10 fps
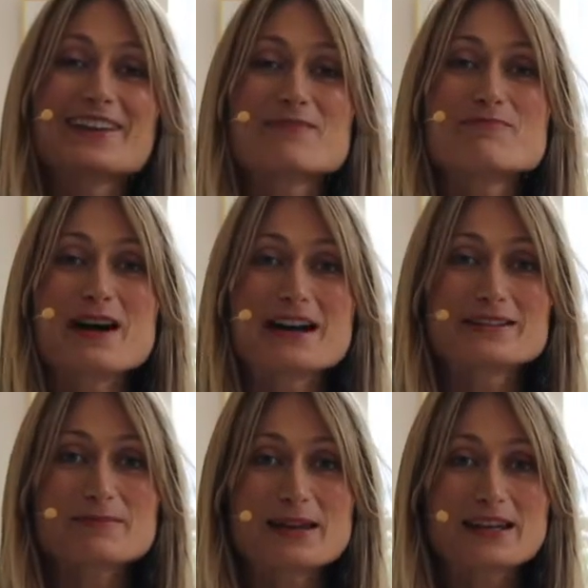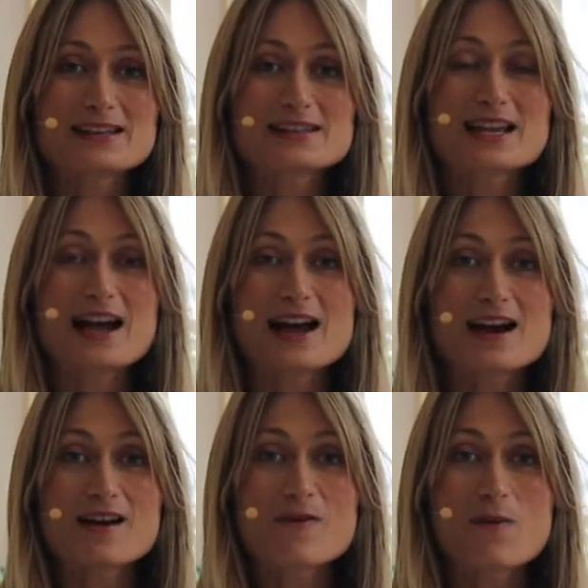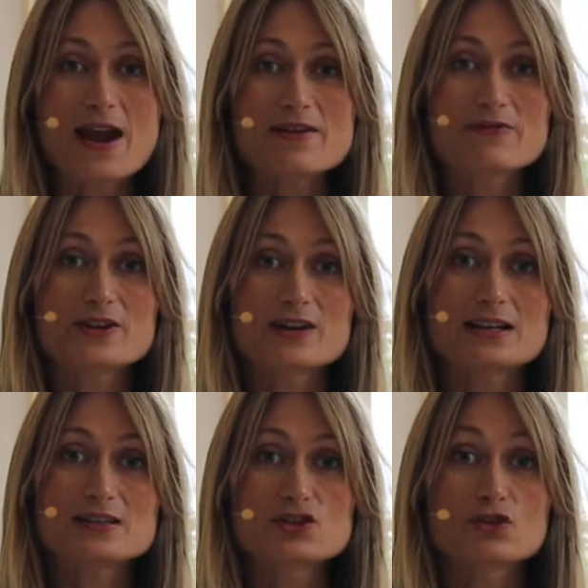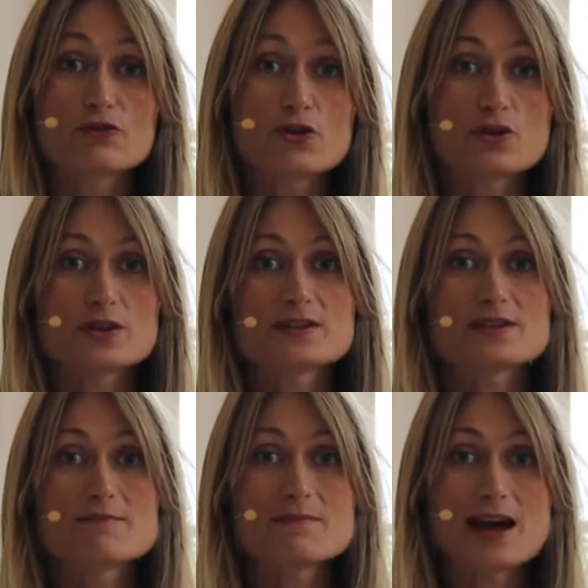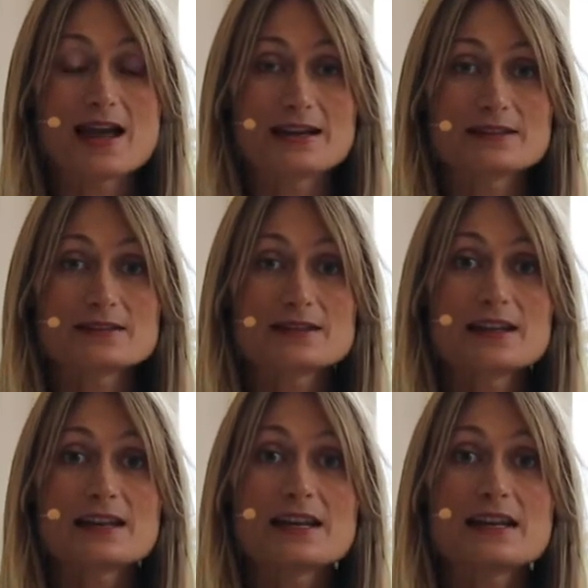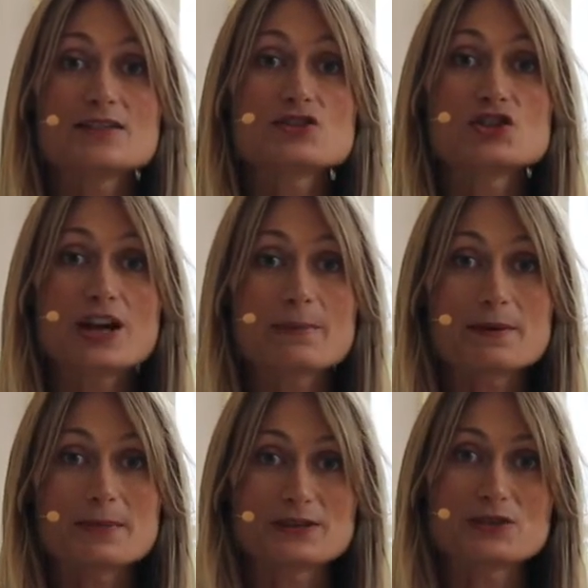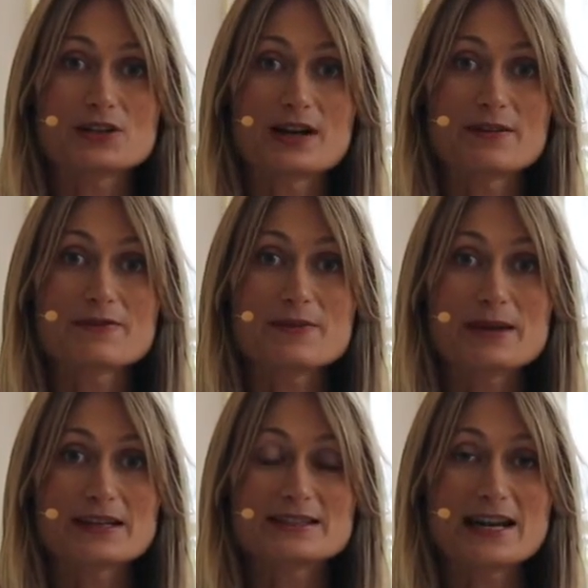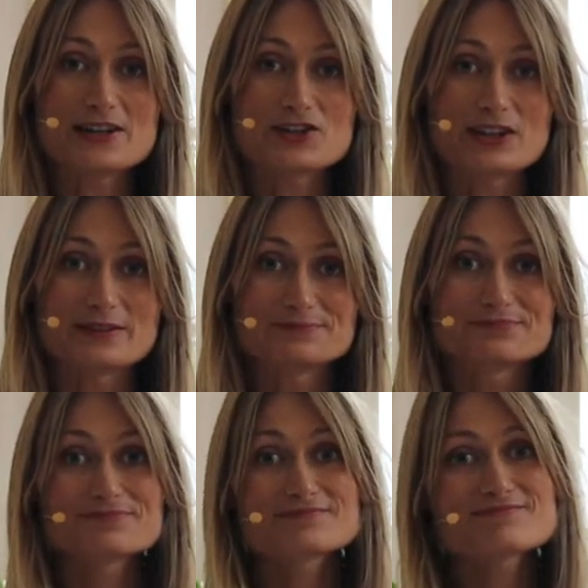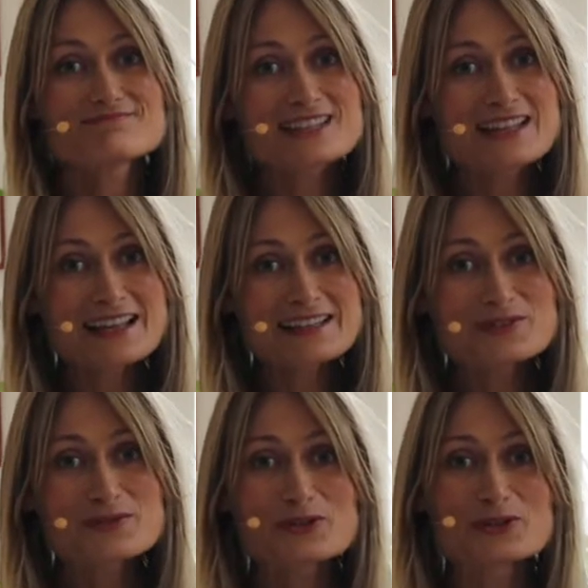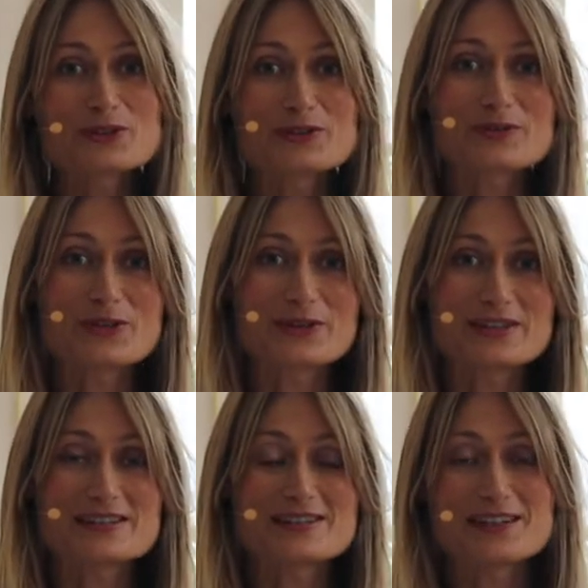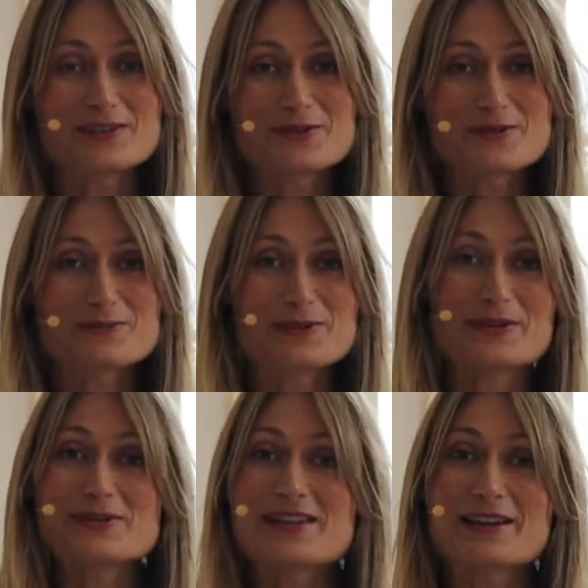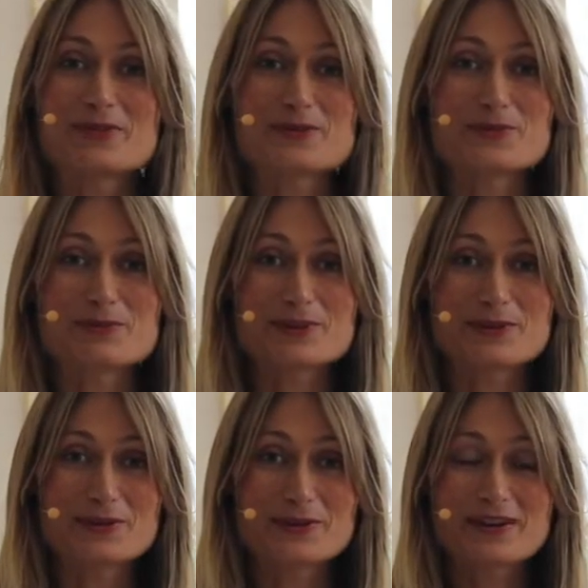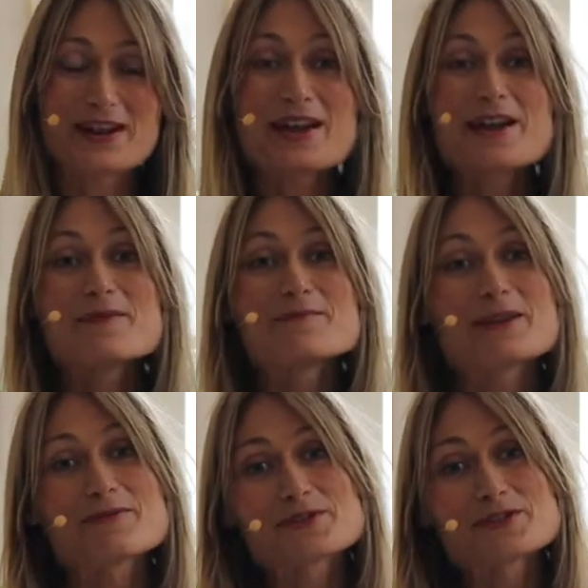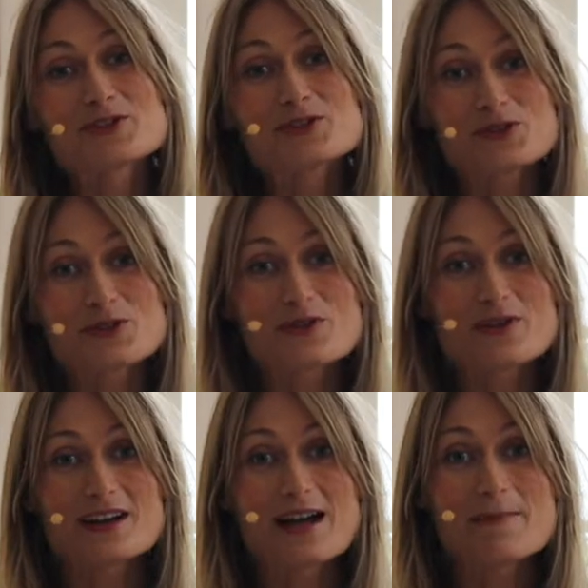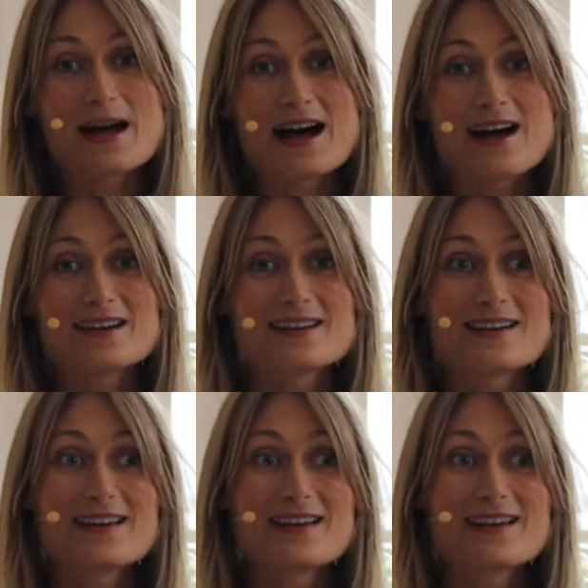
Mala beads are a way for us to focus the mind in Japa mantra for meditation. And for a lot of yogis, they're used because they look super cute. But I wanted to talk about